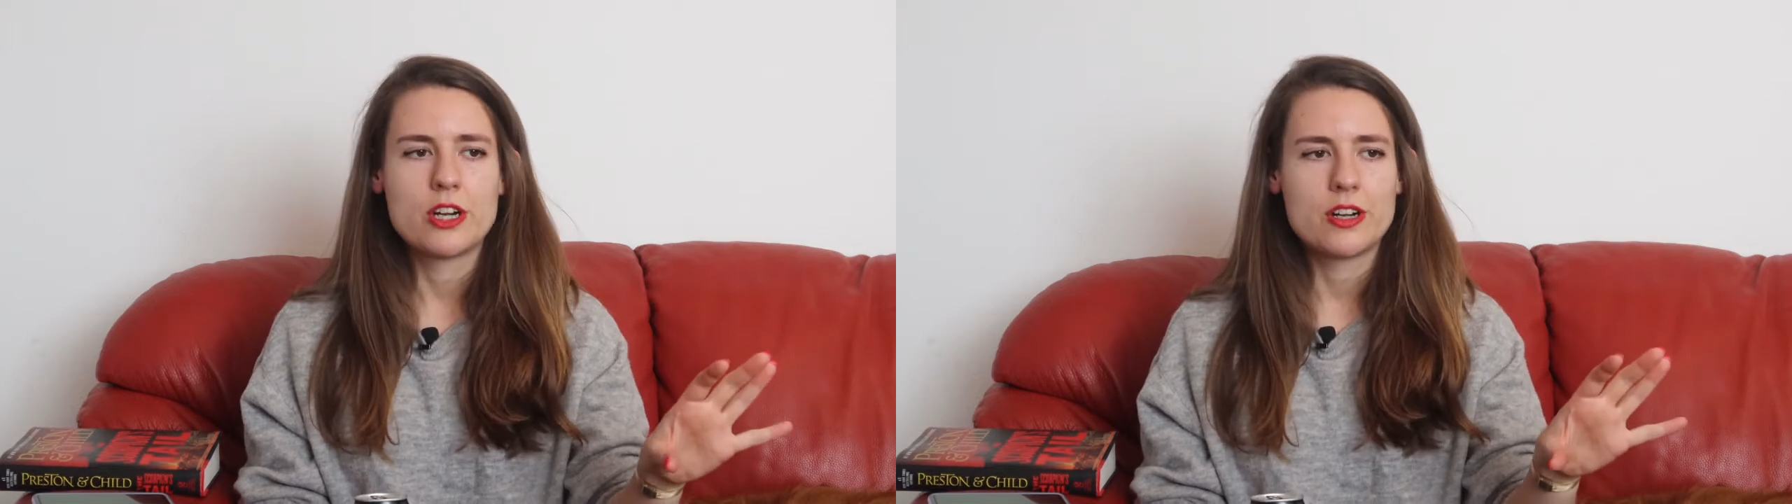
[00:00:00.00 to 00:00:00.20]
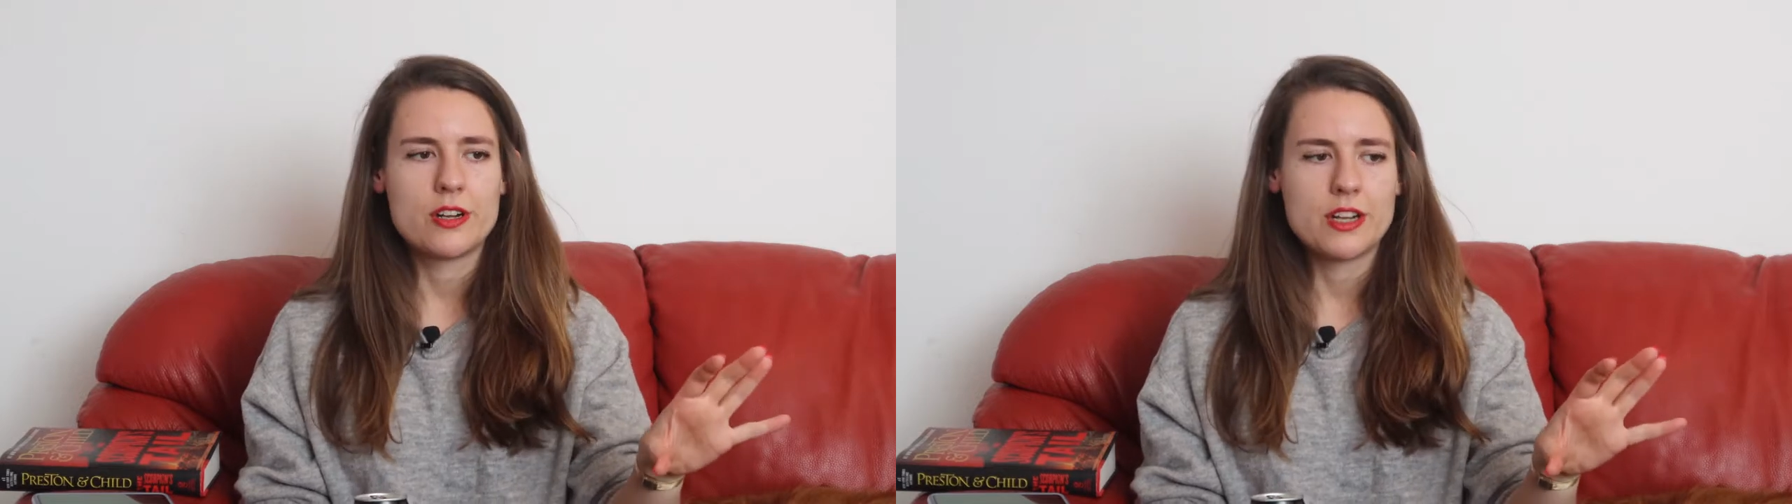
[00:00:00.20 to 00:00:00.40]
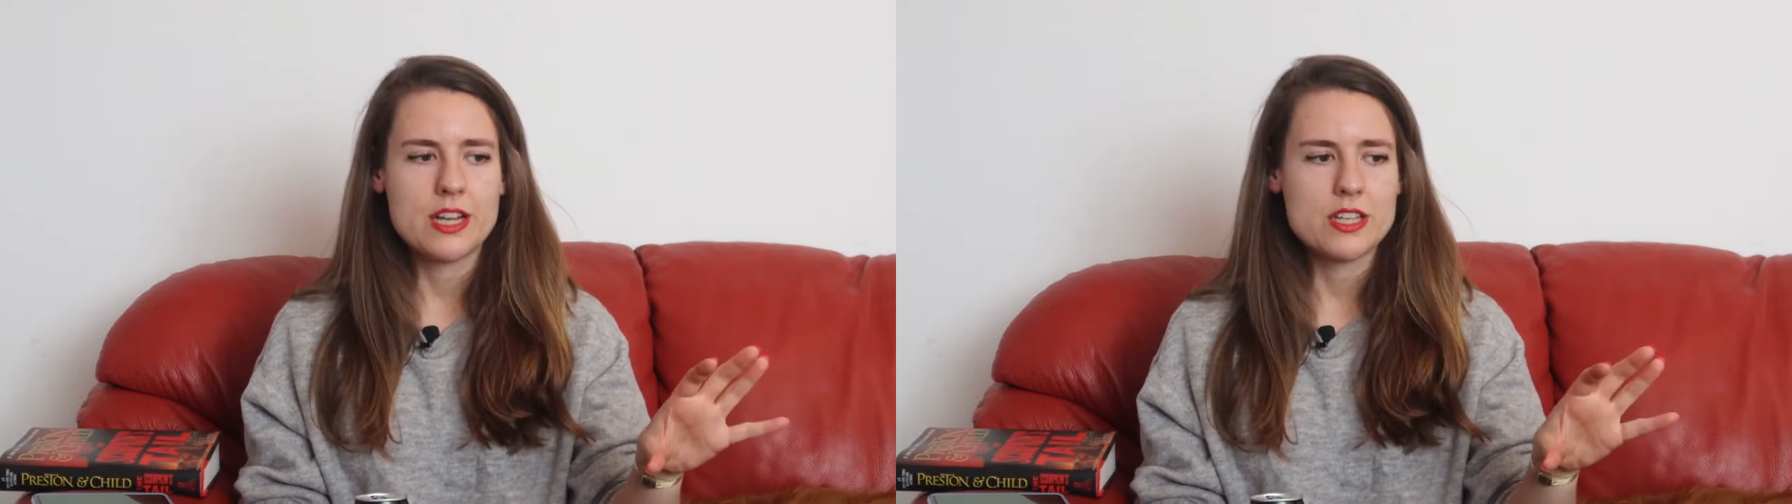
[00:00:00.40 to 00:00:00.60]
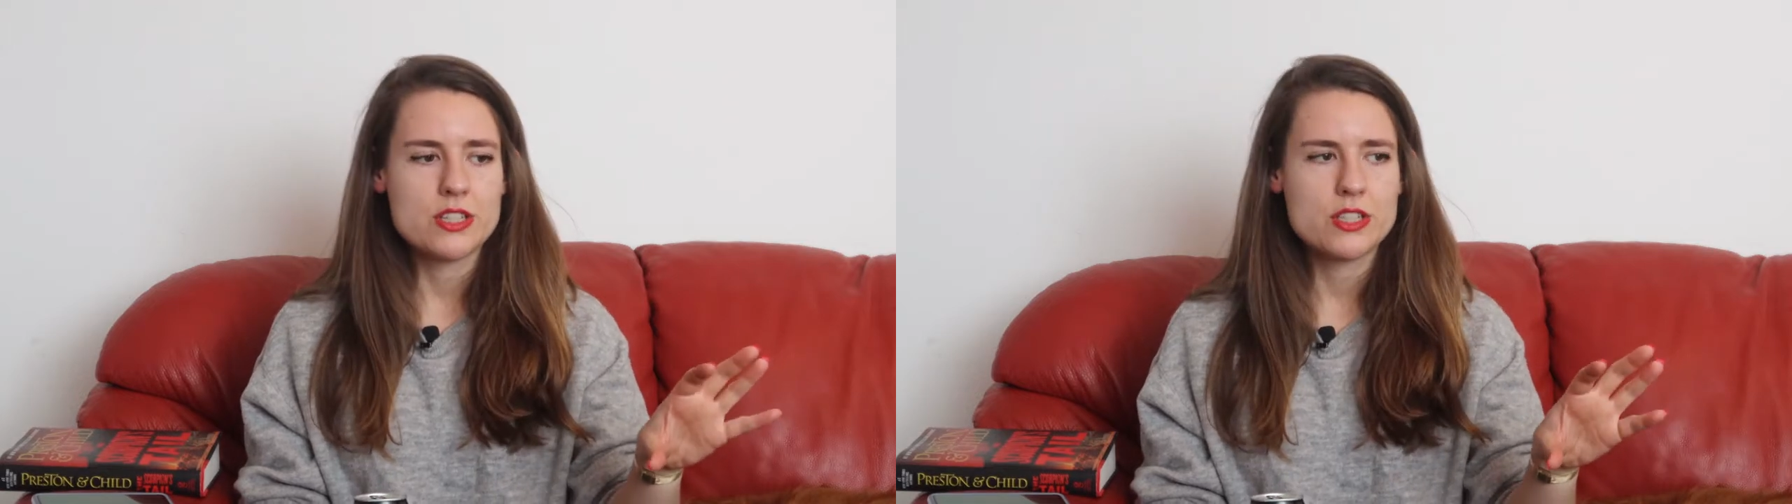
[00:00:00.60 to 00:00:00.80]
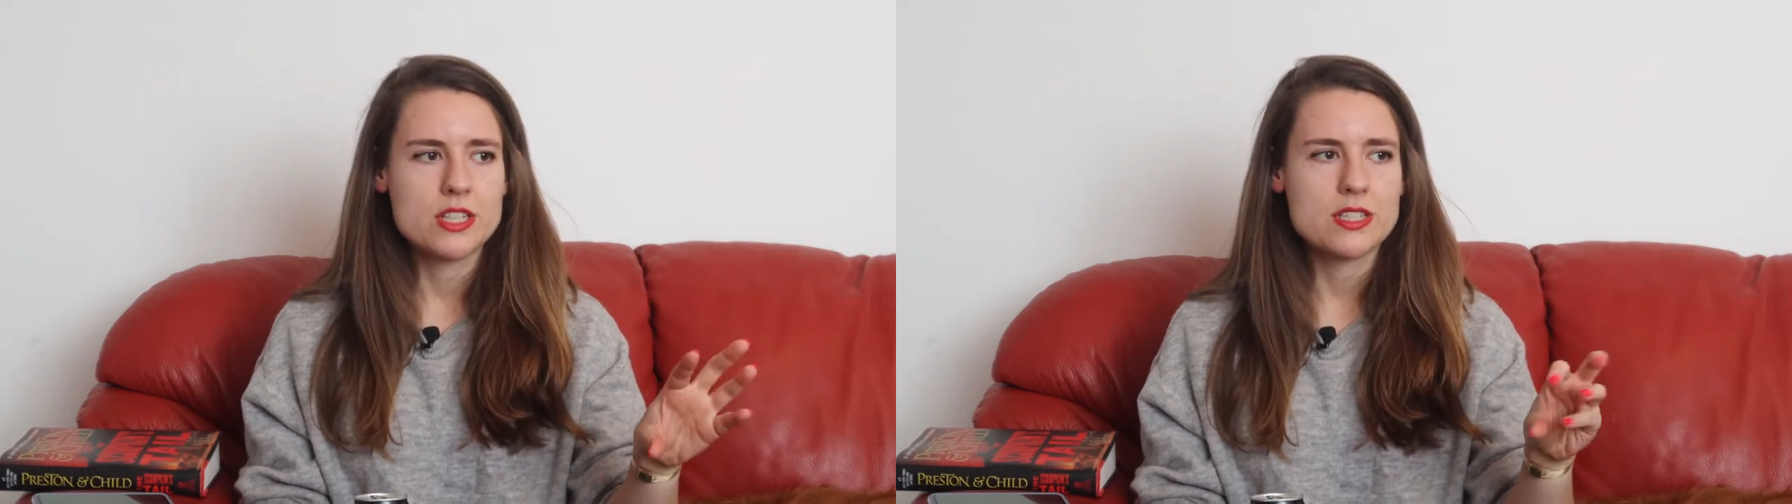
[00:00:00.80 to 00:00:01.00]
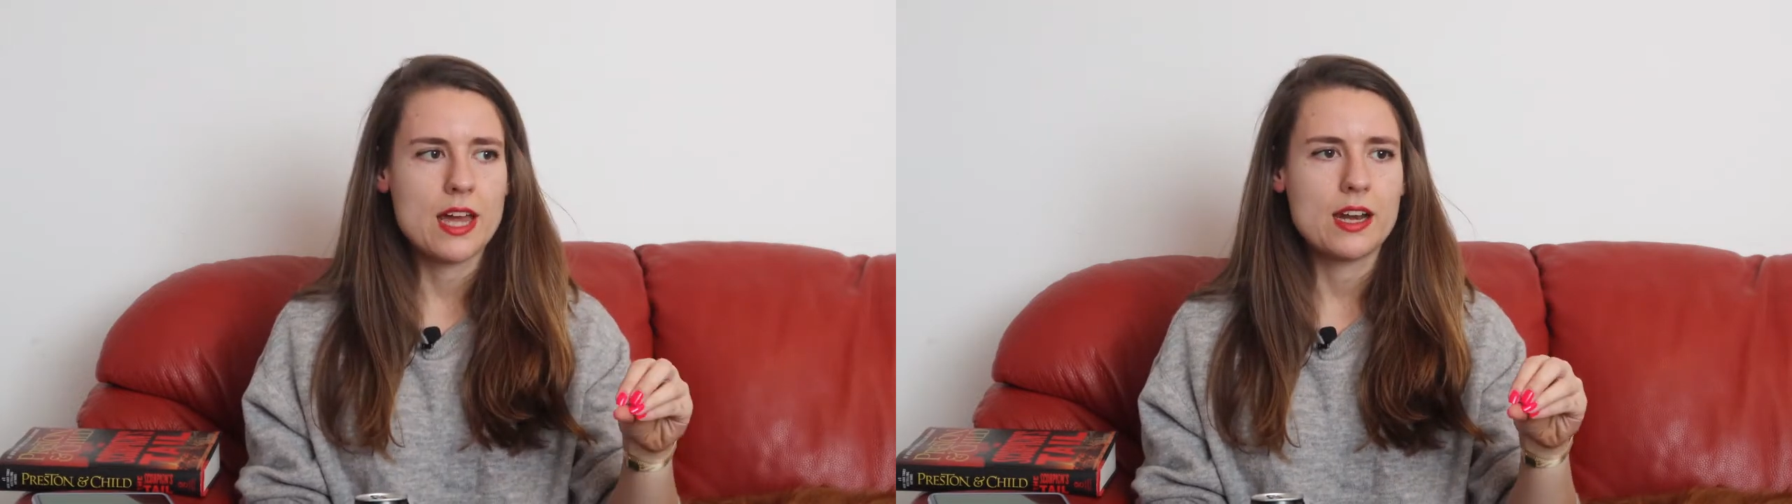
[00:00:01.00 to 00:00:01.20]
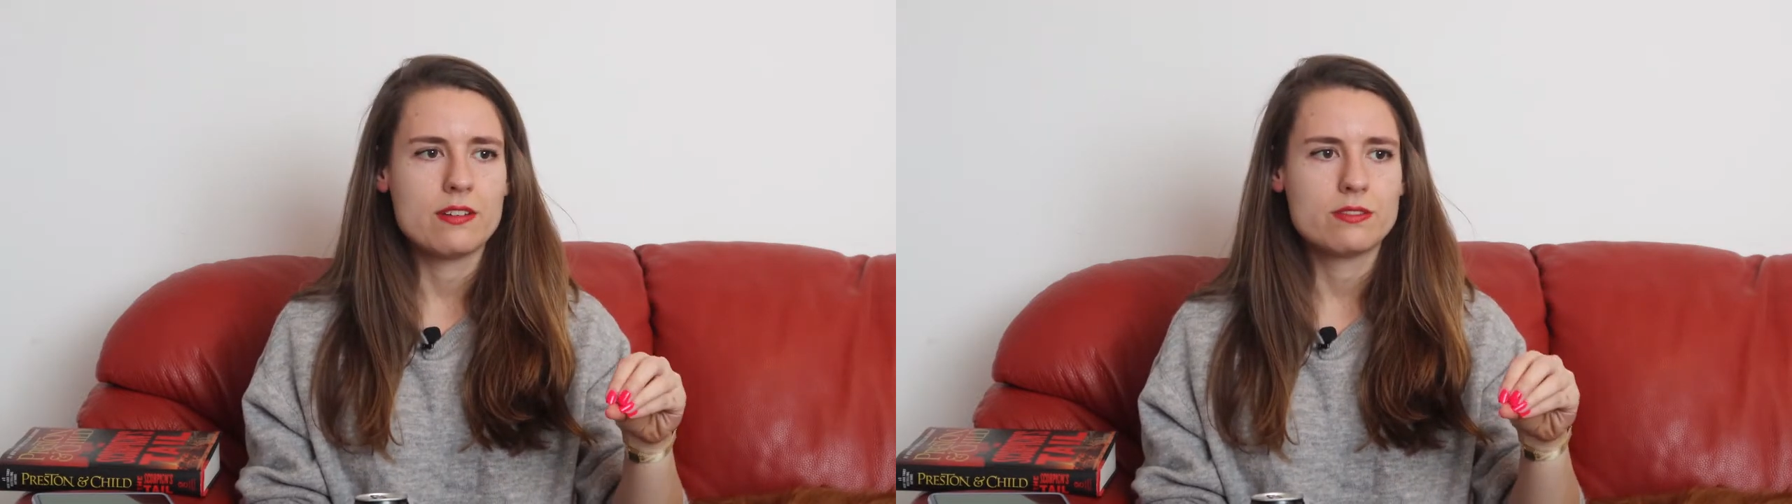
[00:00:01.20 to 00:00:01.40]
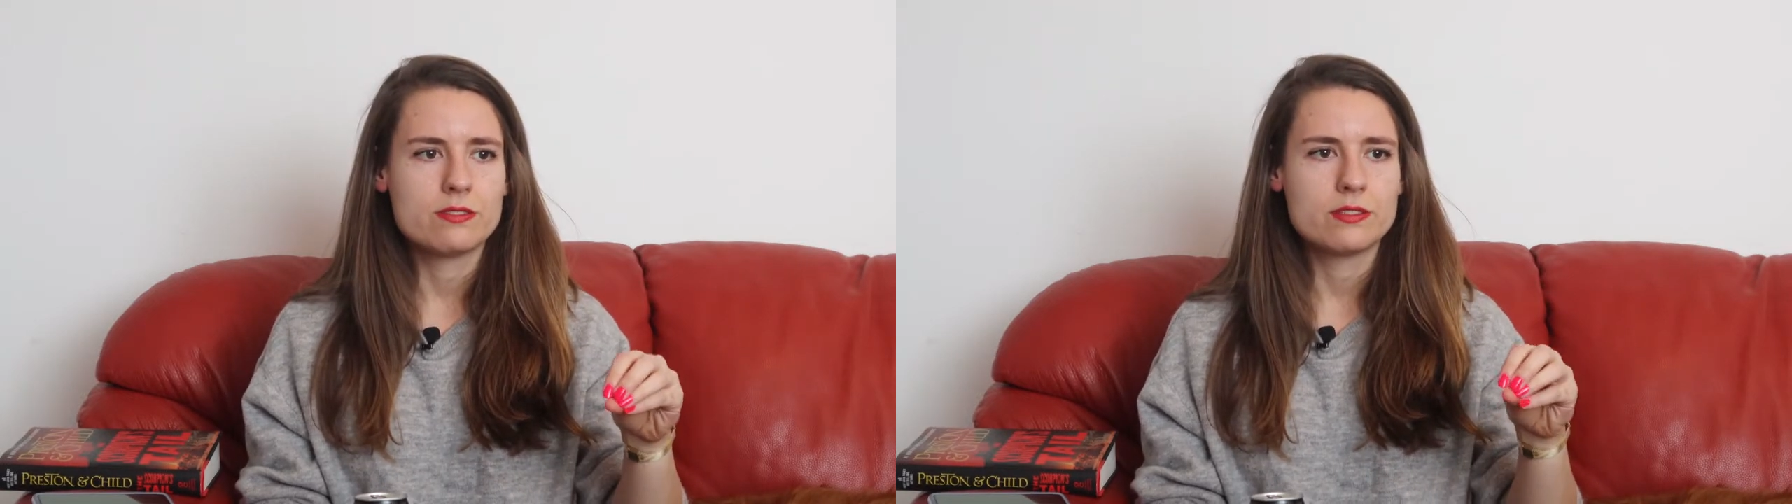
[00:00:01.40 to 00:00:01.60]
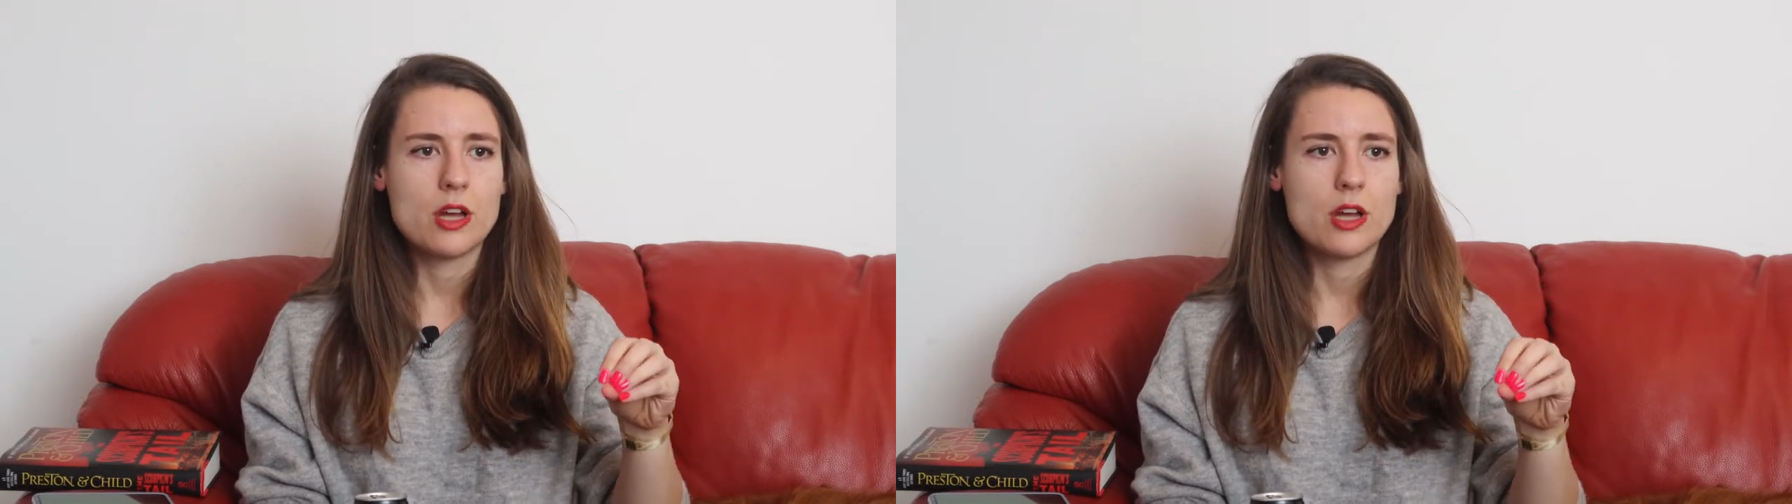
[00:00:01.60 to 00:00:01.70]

her is she's kind of